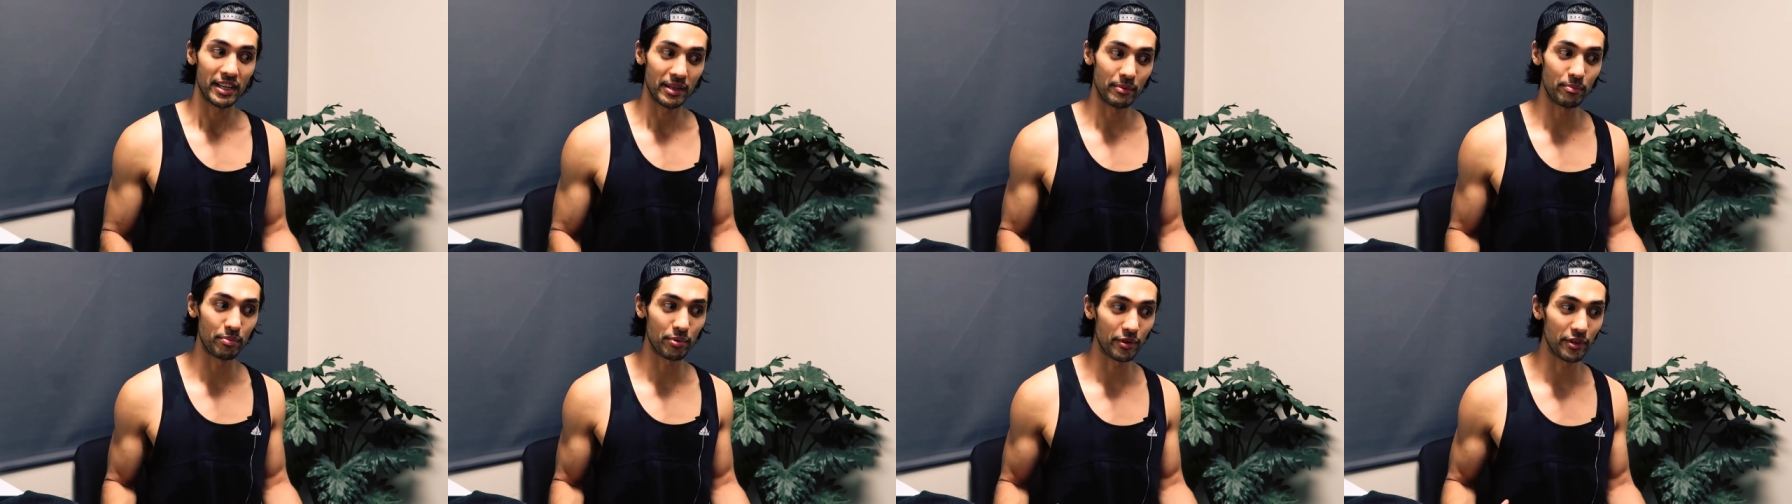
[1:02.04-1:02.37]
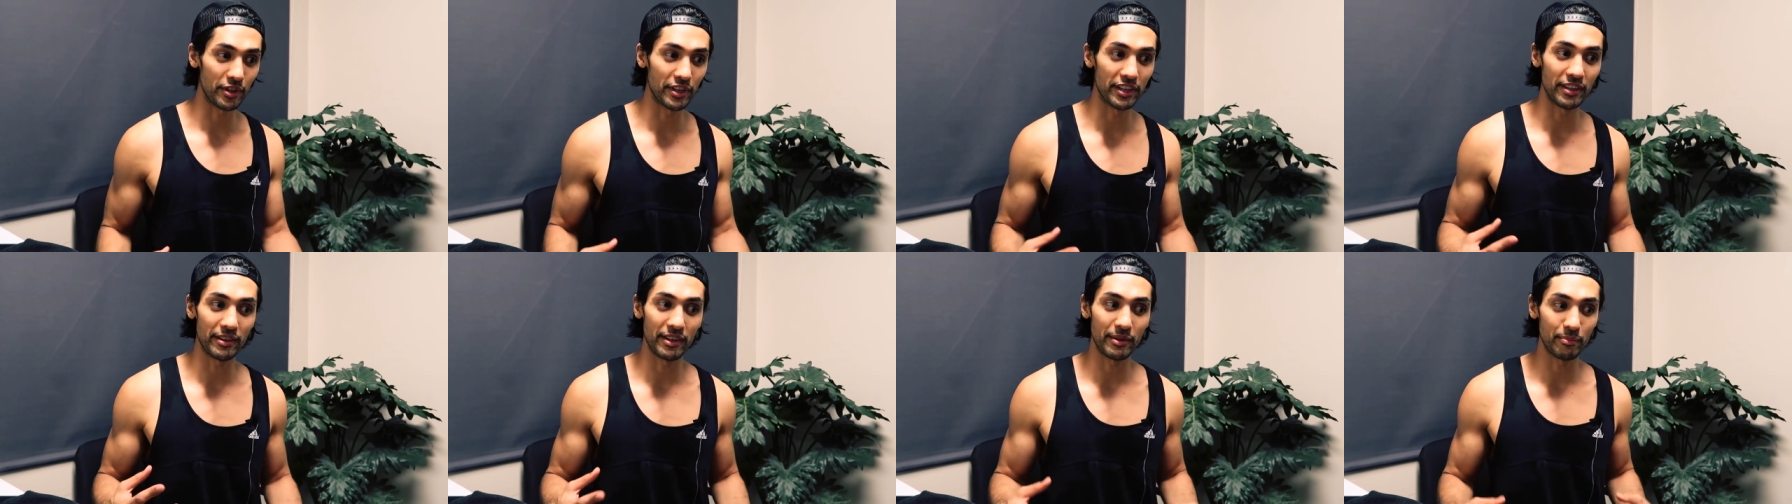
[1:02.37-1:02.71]

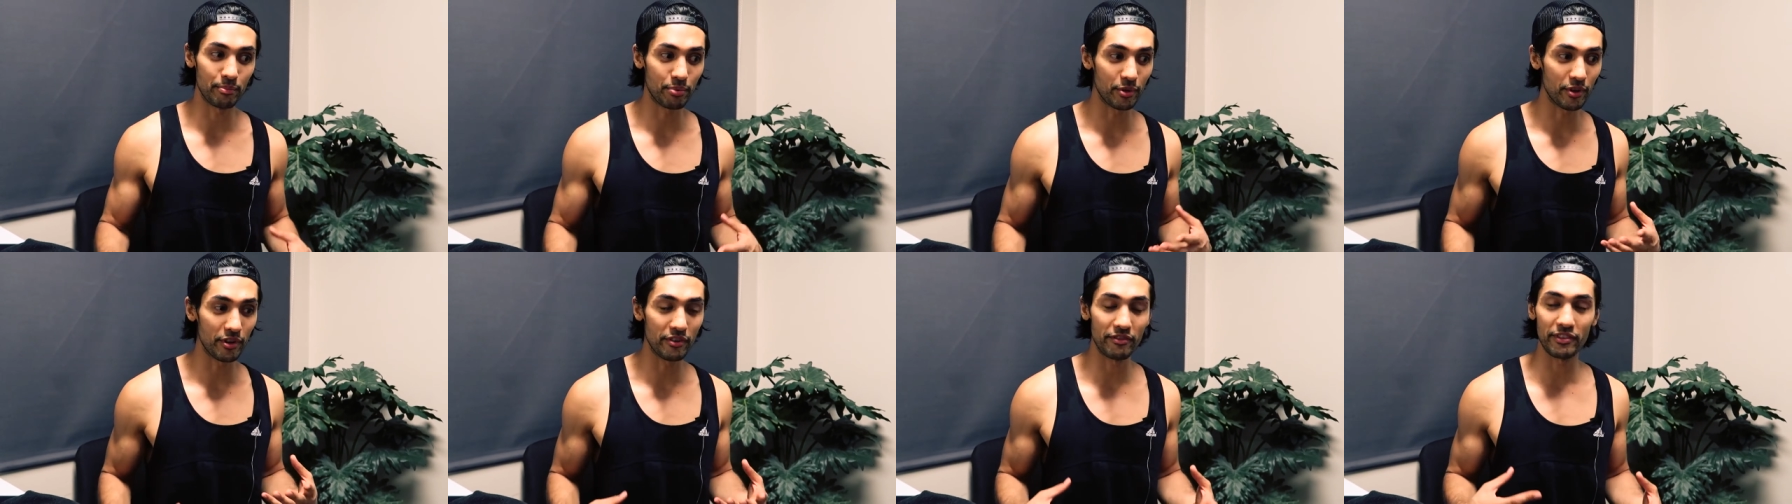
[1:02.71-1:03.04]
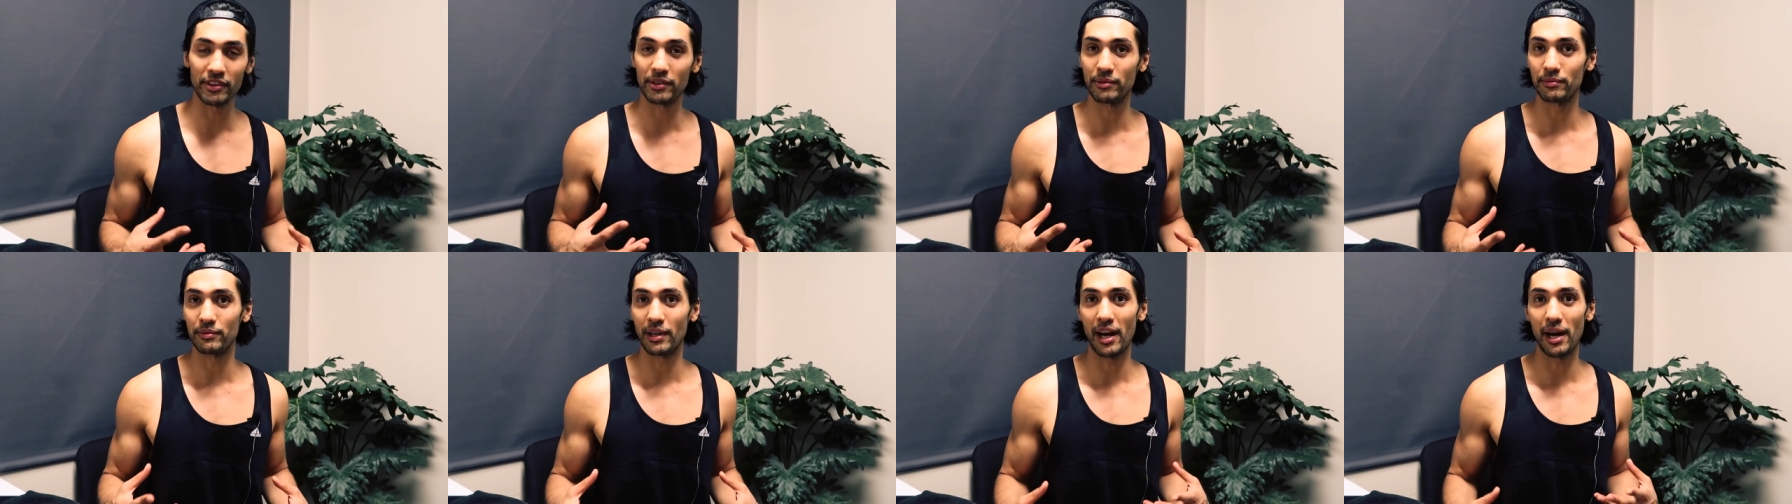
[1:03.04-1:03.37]
improved,
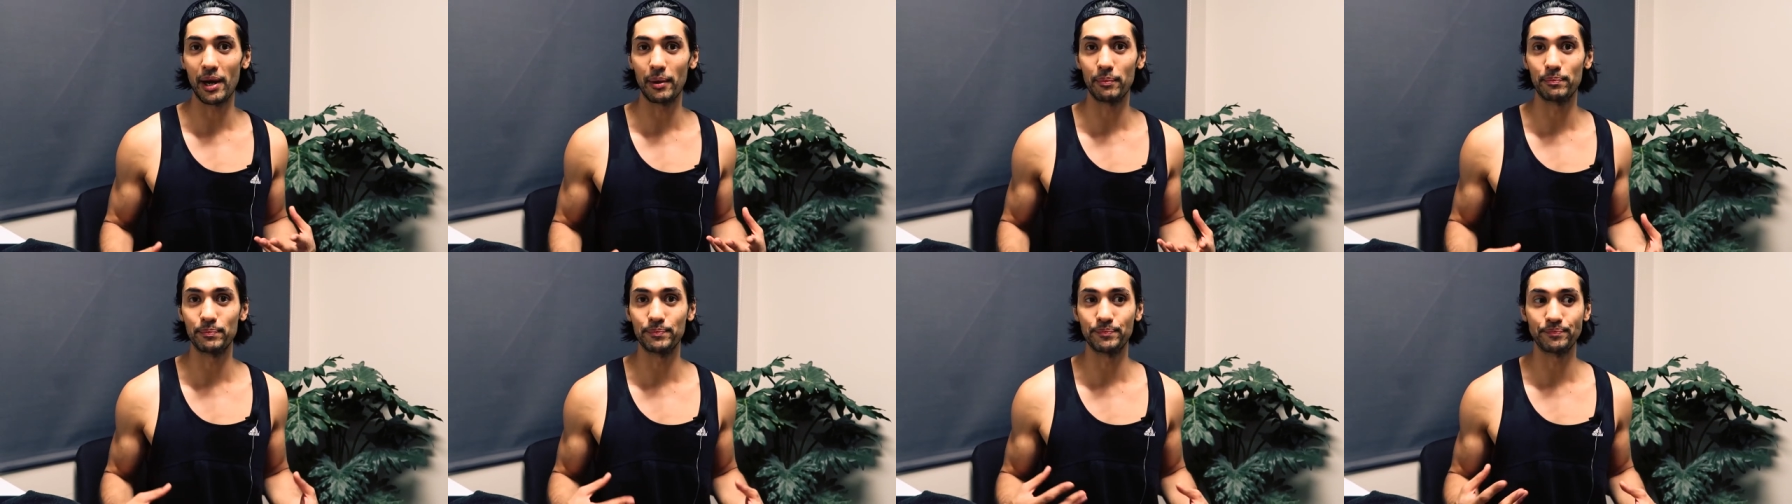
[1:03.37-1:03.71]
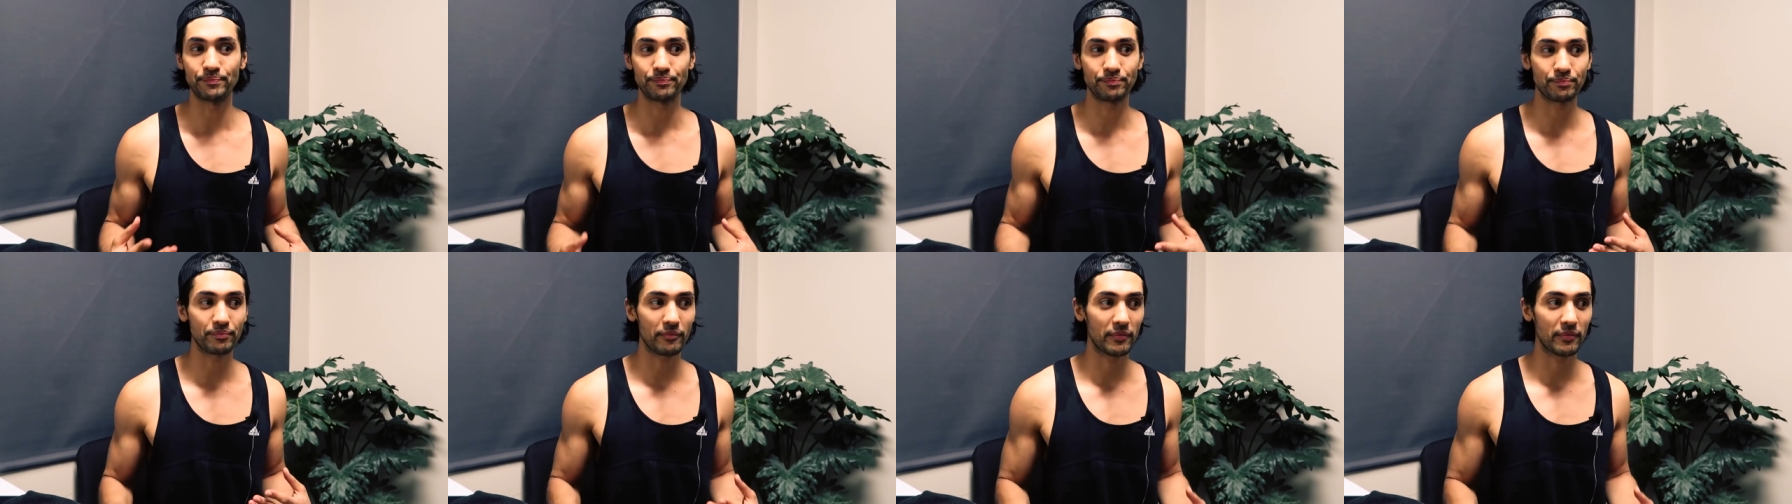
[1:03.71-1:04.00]
improving um,